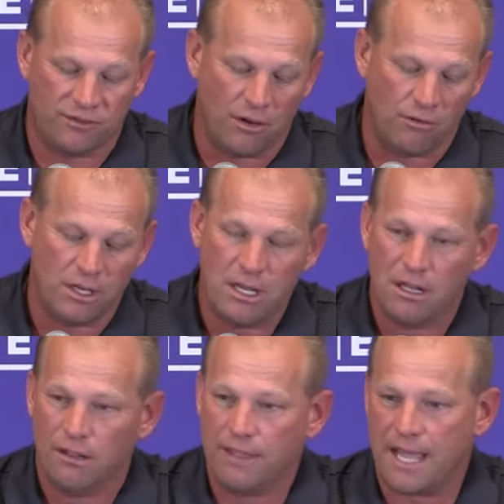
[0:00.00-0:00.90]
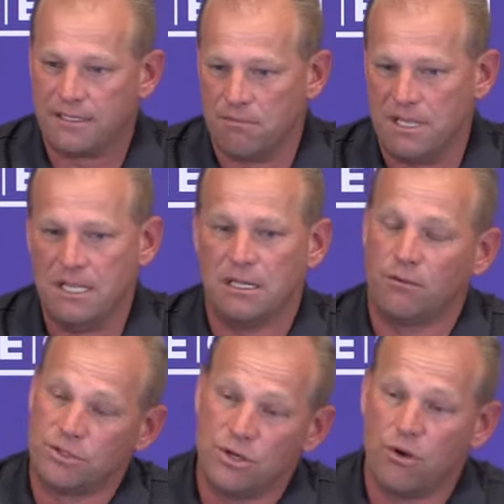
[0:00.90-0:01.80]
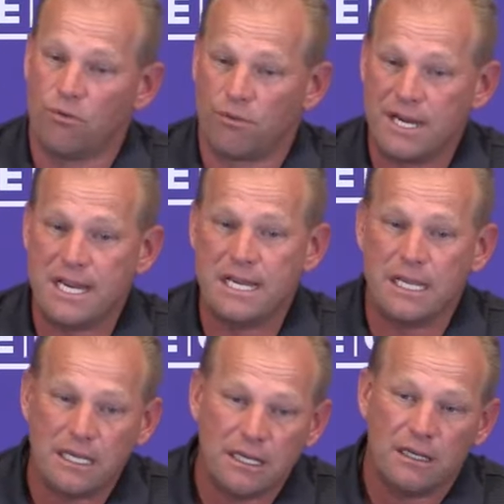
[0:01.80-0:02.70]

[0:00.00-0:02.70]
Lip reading: So that, to me, there was no read.